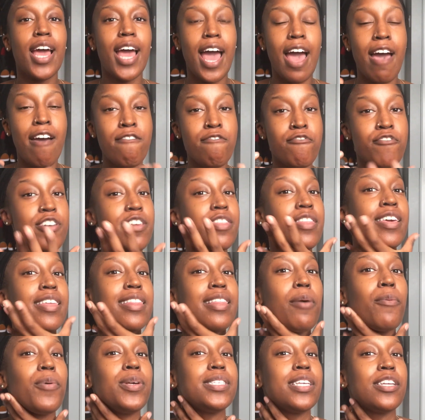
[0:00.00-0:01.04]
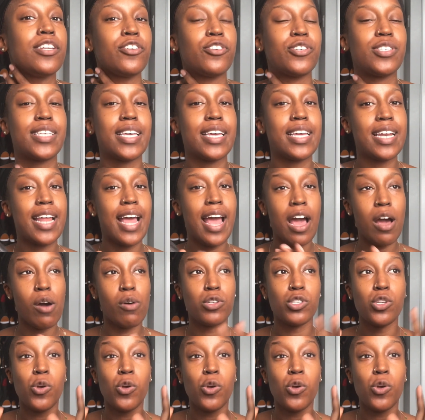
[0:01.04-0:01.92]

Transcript: everything that was in your skin out.